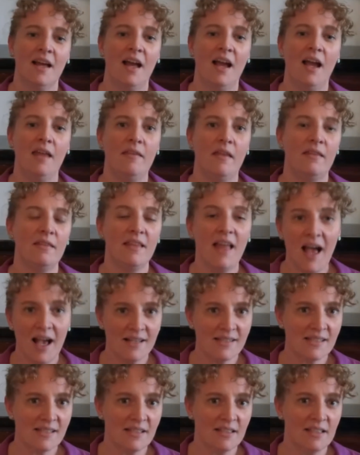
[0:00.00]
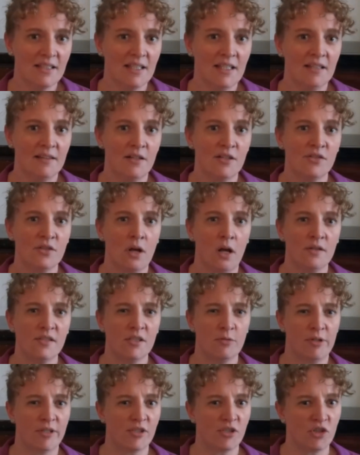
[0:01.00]
And then lastly, there's
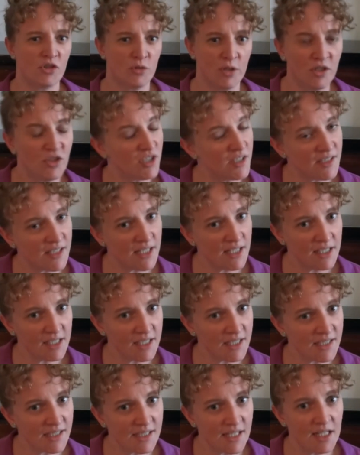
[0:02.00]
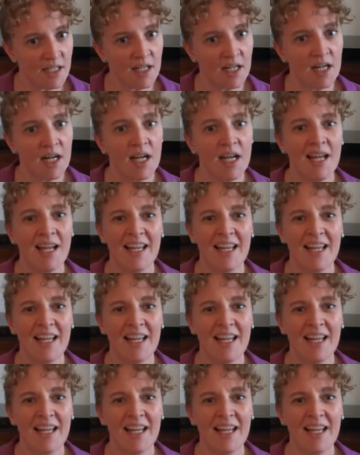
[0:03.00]
also astringency to consider.